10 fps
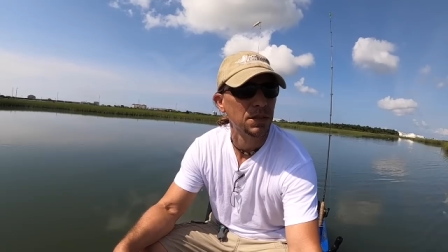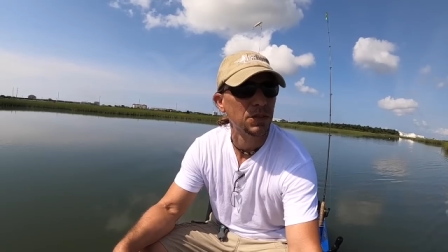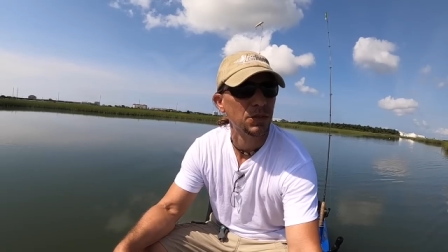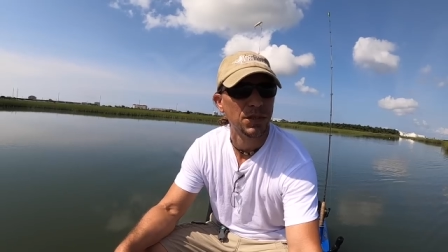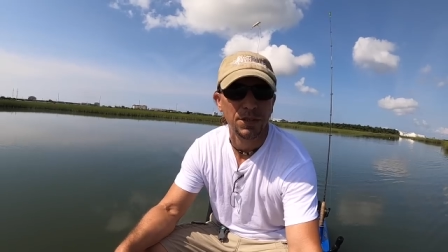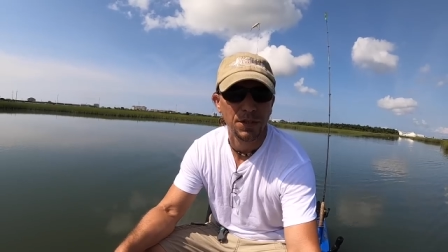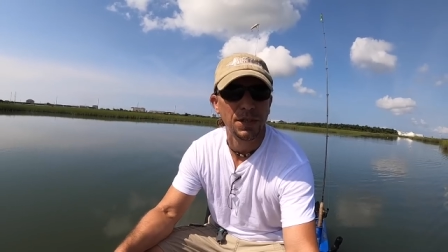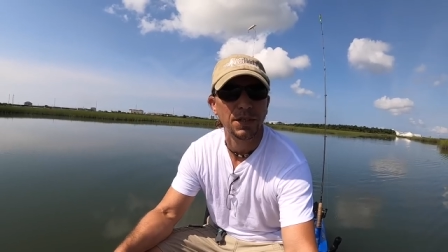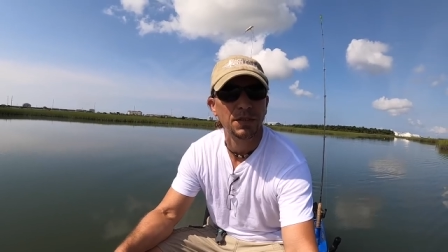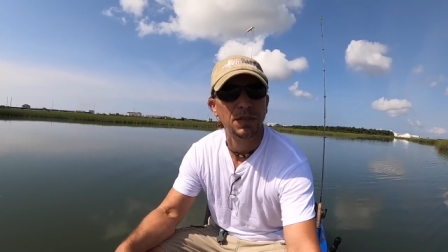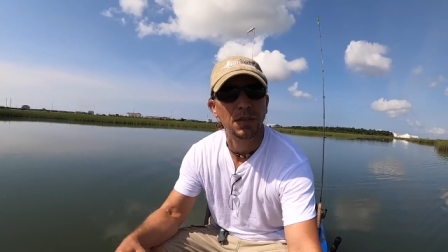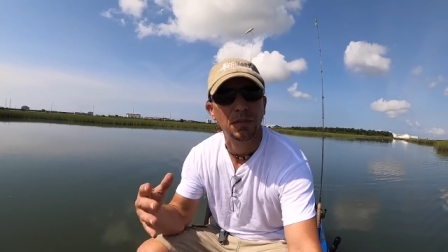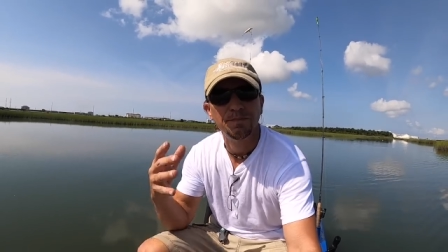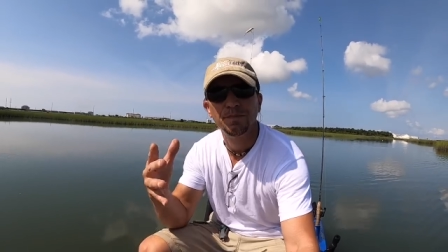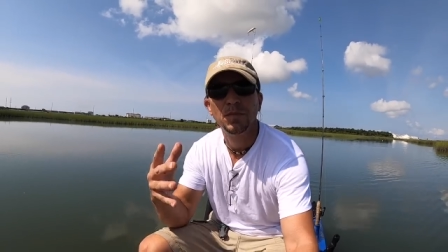do such a thing,
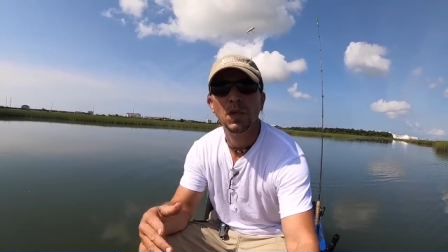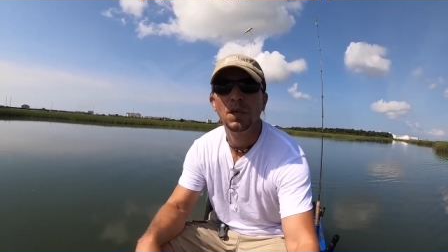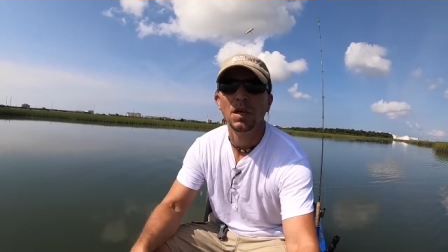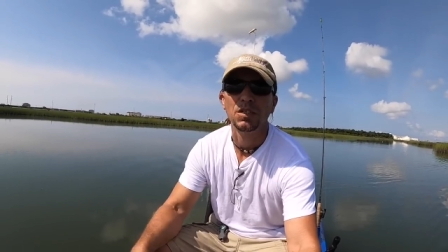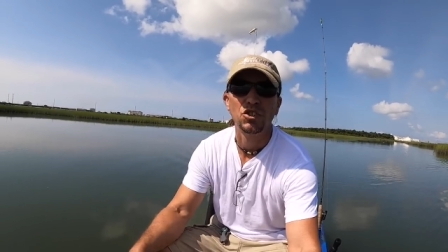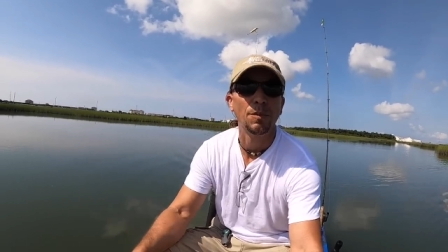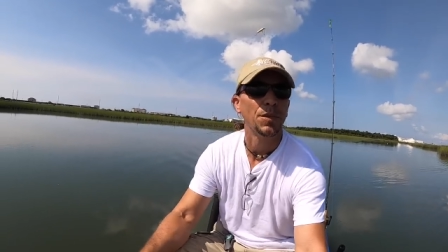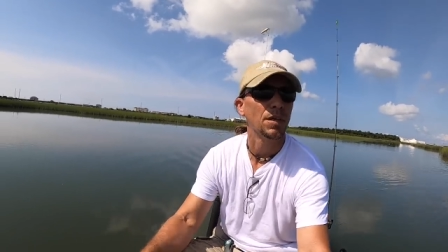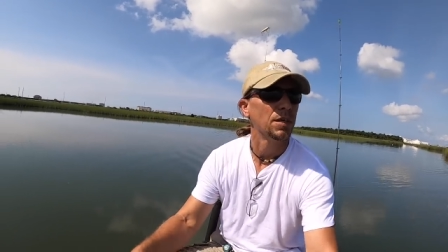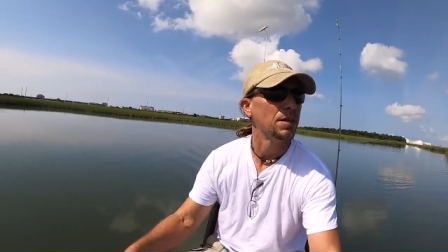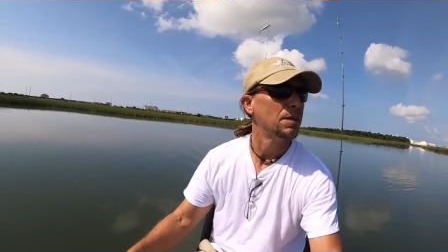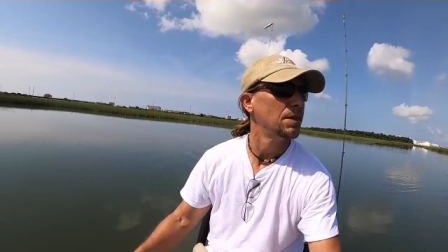so I jumped on it.